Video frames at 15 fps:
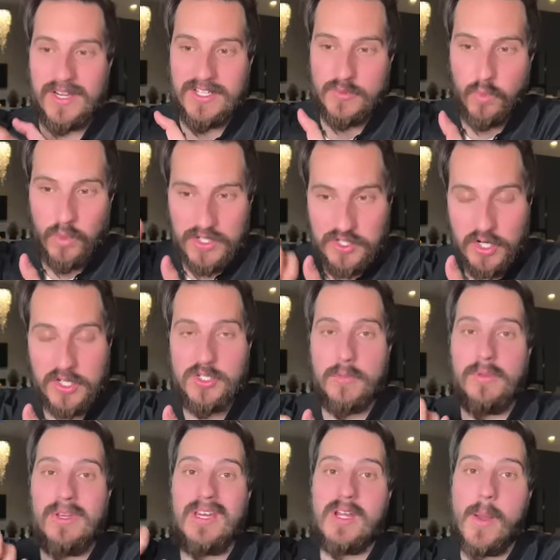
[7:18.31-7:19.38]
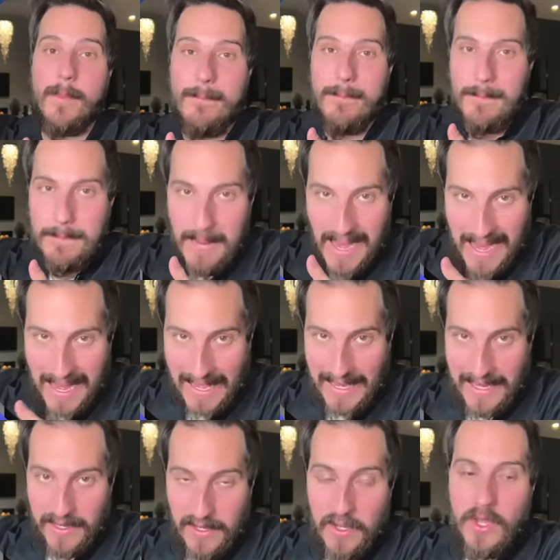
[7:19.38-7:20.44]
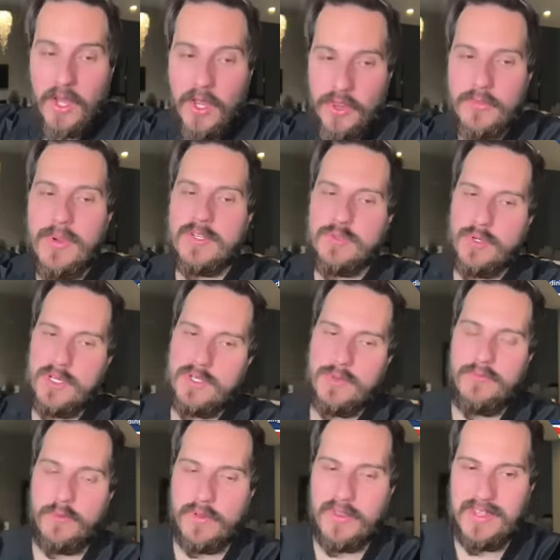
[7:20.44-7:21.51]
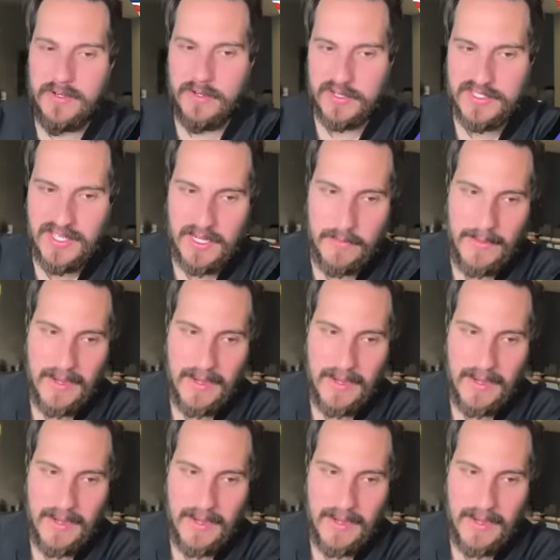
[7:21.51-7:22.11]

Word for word: it's what stocks you plan on buying throughout 2024 that you're excited about,